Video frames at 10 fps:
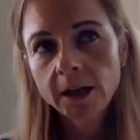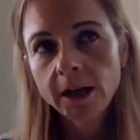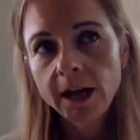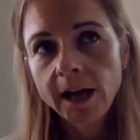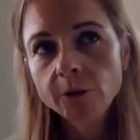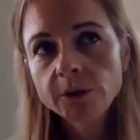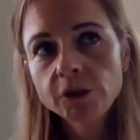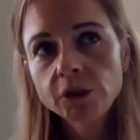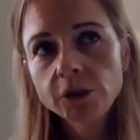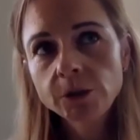How
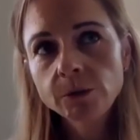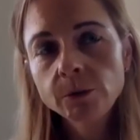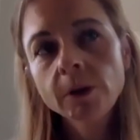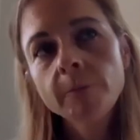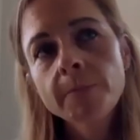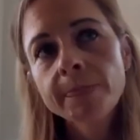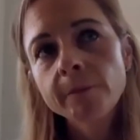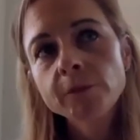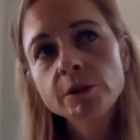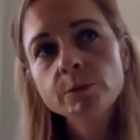did you?
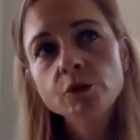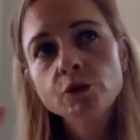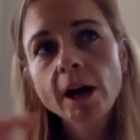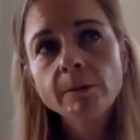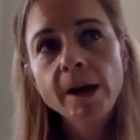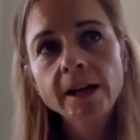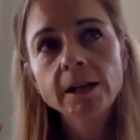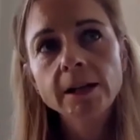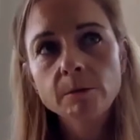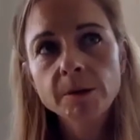Just want to track back a
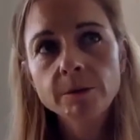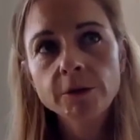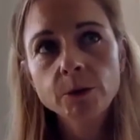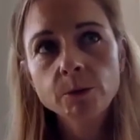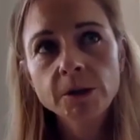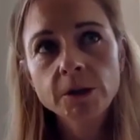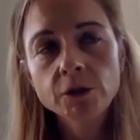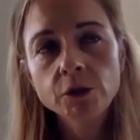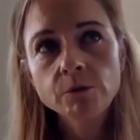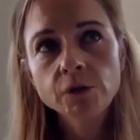little bit with you
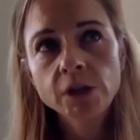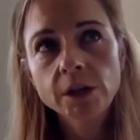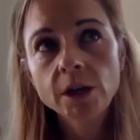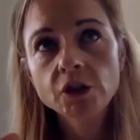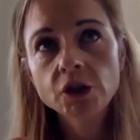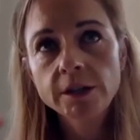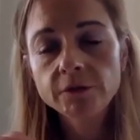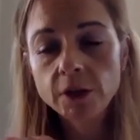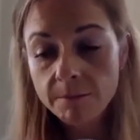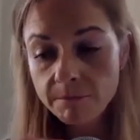because you've
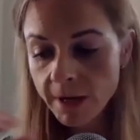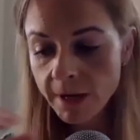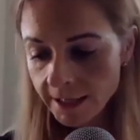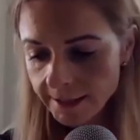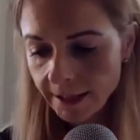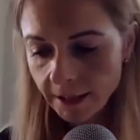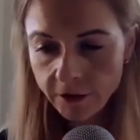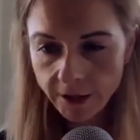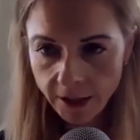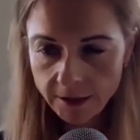achieved amazing
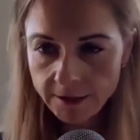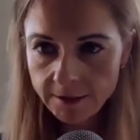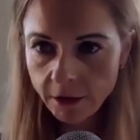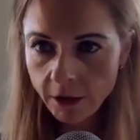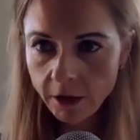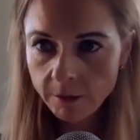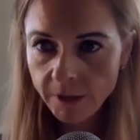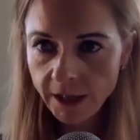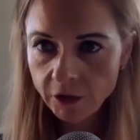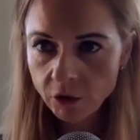things
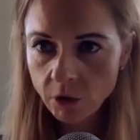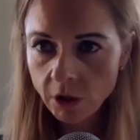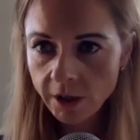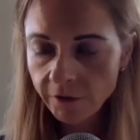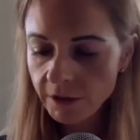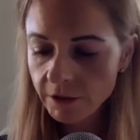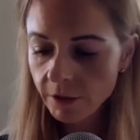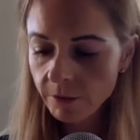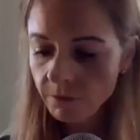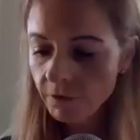um, in your life in
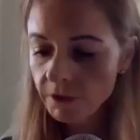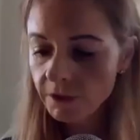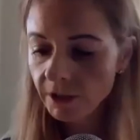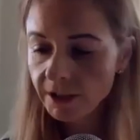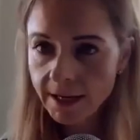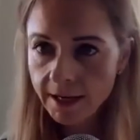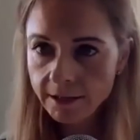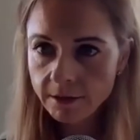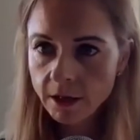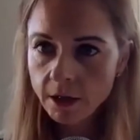terms of the
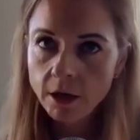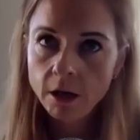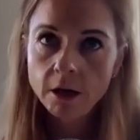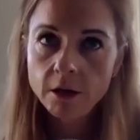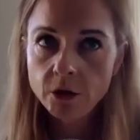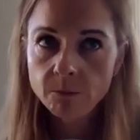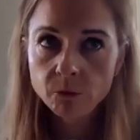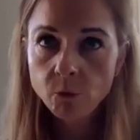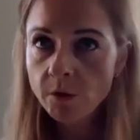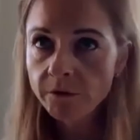success, uh, the number
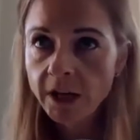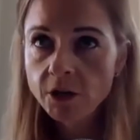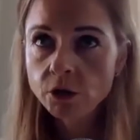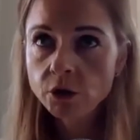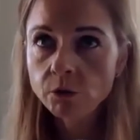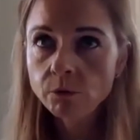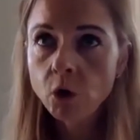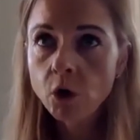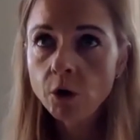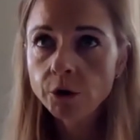of qualifications you've
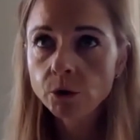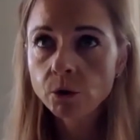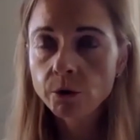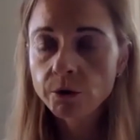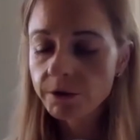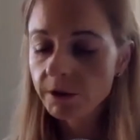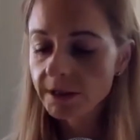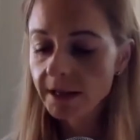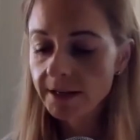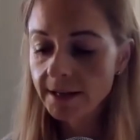got, your
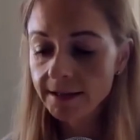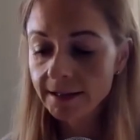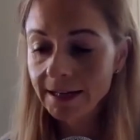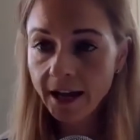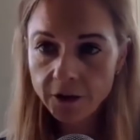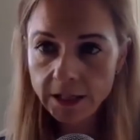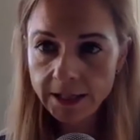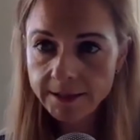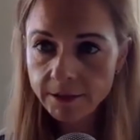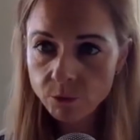success as an
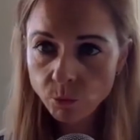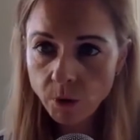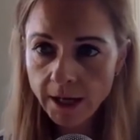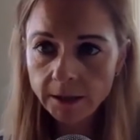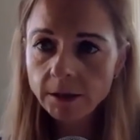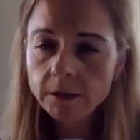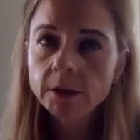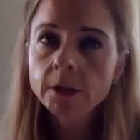athlete as well